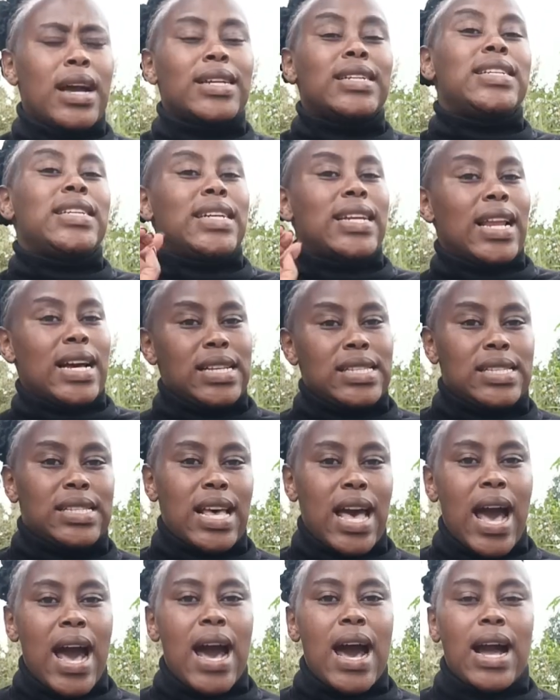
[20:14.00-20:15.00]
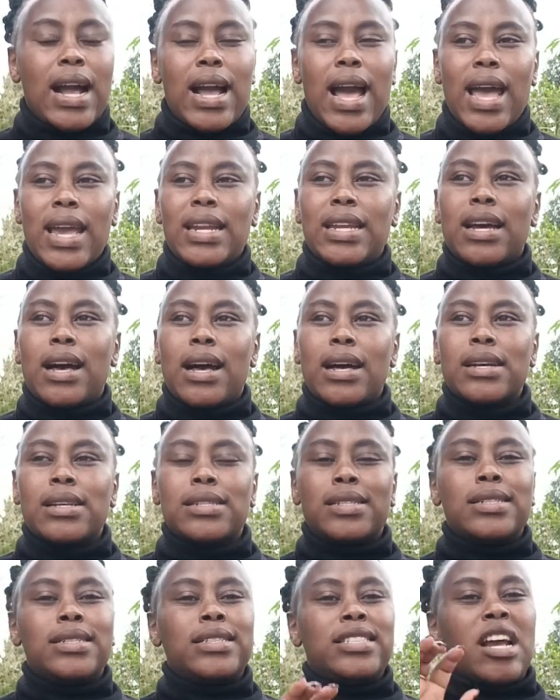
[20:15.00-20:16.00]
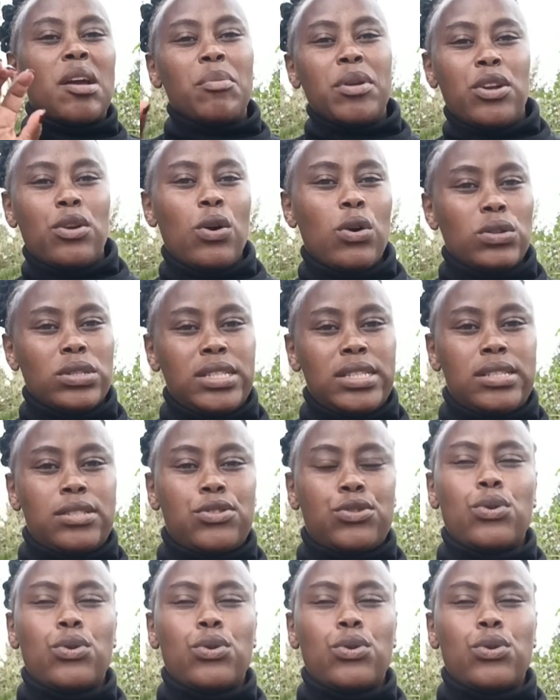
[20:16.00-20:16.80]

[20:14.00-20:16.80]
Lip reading: dealers are kind of demigods.